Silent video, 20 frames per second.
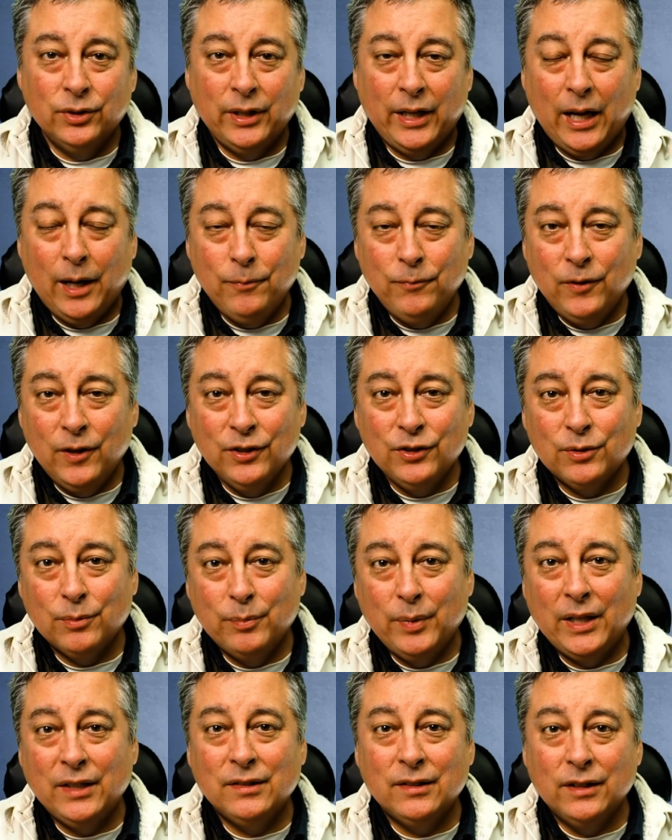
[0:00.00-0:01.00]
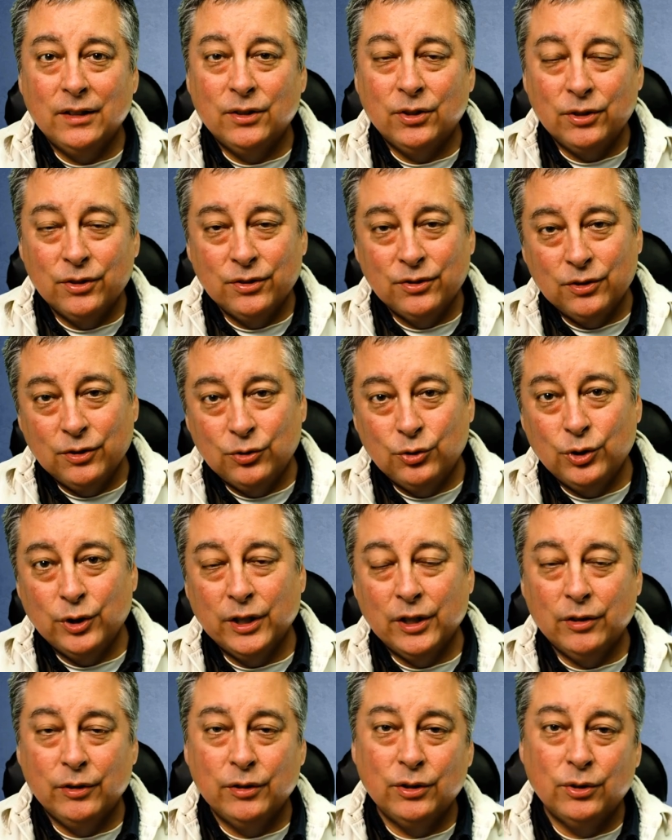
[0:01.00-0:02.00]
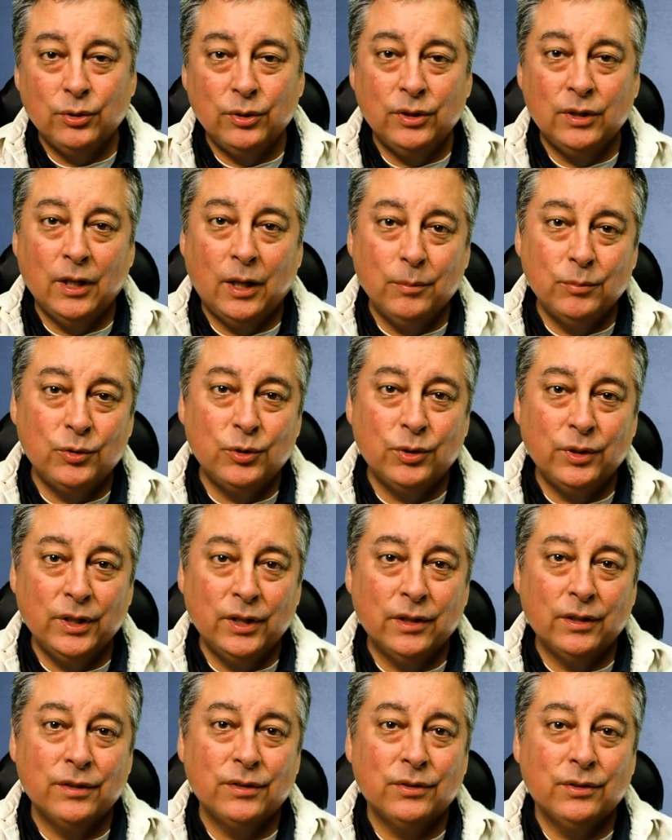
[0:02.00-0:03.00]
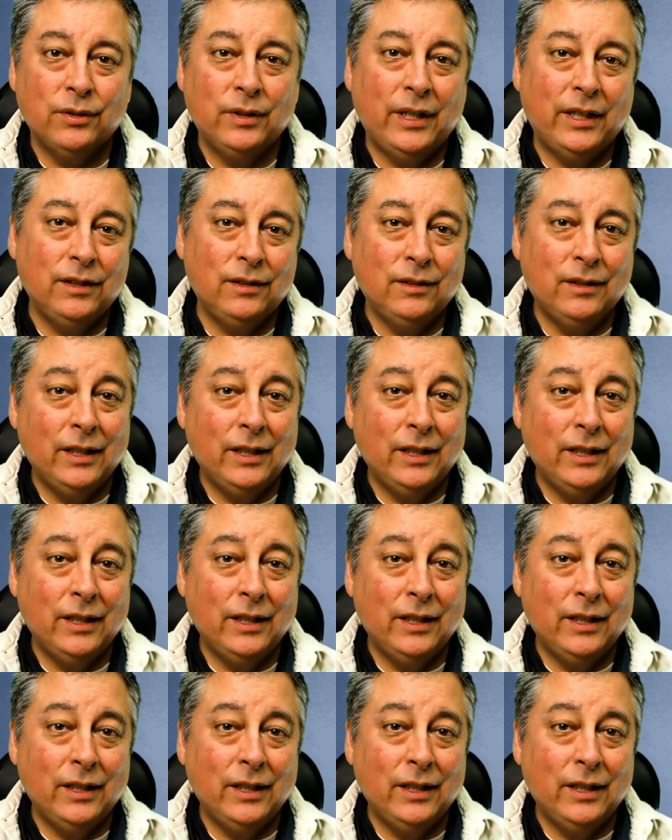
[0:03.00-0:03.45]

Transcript: the app function basically turns the trigger into a dumb trigger so that